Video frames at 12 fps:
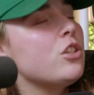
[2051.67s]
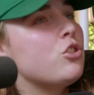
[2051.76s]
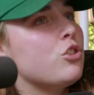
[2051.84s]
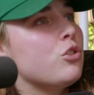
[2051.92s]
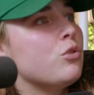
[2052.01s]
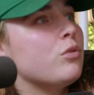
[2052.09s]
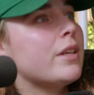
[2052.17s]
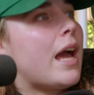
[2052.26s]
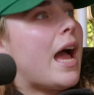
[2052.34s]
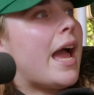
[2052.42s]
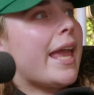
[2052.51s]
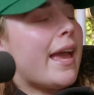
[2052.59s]
june
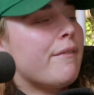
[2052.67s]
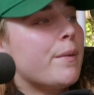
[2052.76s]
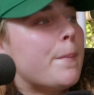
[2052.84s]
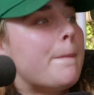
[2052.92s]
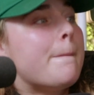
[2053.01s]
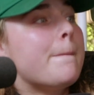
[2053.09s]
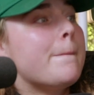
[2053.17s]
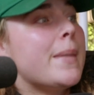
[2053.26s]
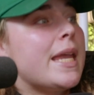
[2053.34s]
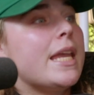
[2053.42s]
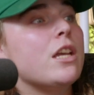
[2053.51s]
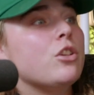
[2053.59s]
i have a
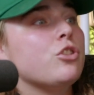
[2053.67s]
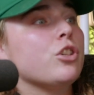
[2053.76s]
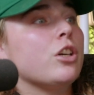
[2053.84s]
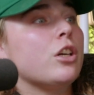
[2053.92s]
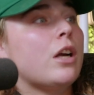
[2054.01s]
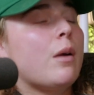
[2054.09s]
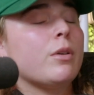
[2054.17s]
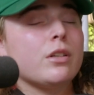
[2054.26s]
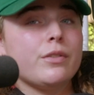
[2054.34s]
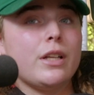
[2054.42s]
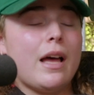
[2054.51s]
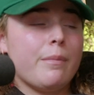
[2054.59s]
major i wonder
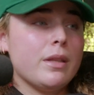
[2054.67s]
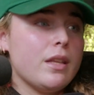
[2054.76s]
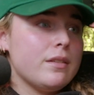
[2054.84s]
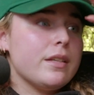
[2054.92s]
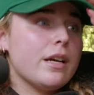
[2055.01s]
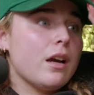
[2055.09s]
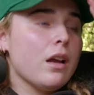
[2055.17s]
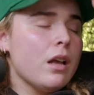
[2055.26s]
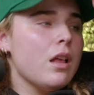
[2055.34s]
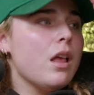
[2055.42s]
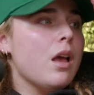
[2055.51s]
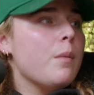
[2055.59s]
if it'll happen this year
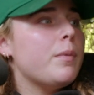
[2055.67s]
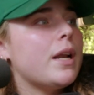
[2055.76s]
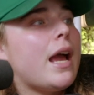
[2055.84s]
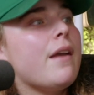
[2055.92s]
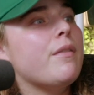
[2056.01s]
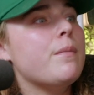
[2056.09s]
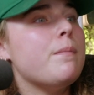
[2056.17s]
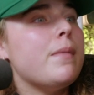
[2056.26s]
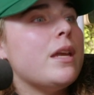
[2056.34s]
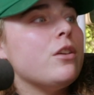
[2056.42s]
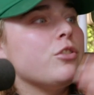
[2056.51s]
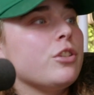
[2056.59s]
but i have a
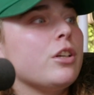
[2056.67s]
major